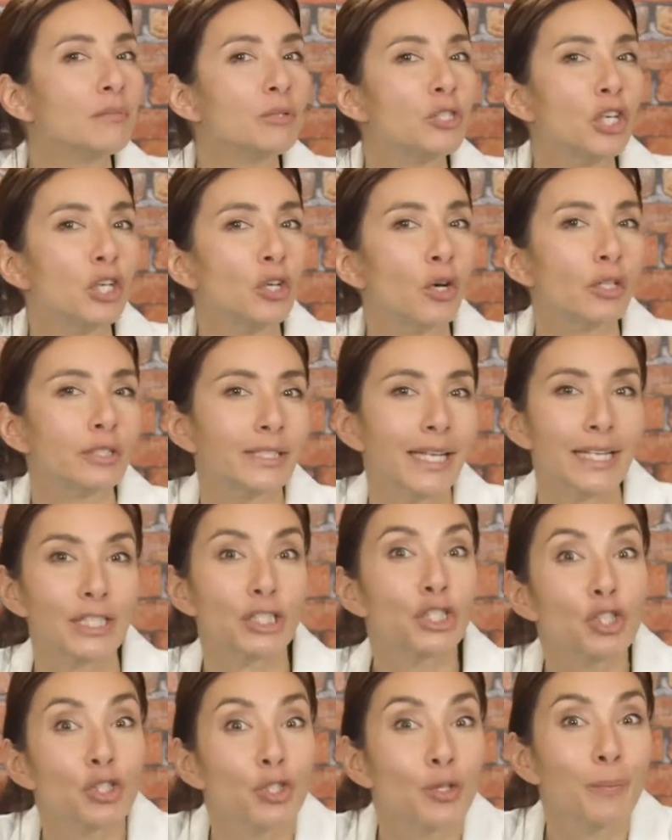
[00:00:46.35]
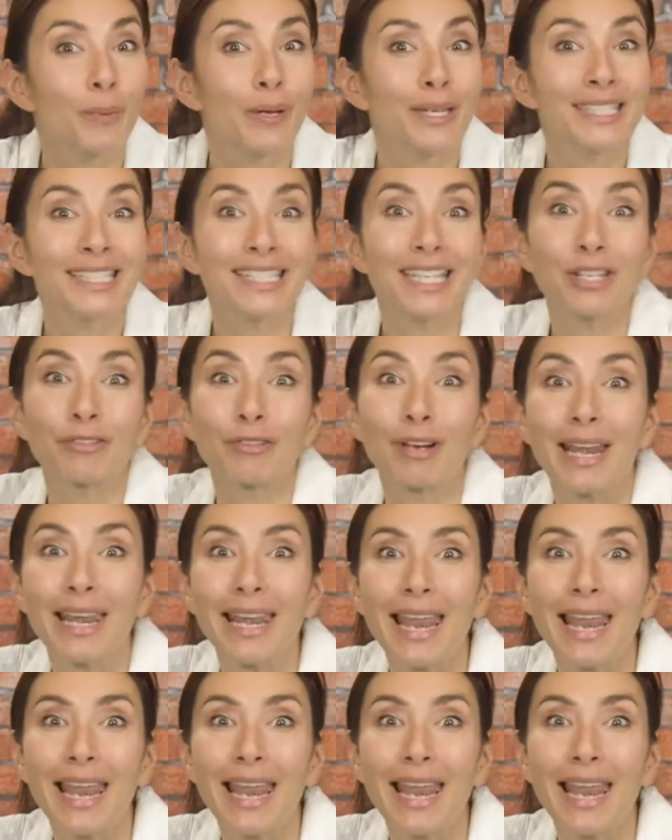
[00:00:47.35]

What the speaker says: she got a super secret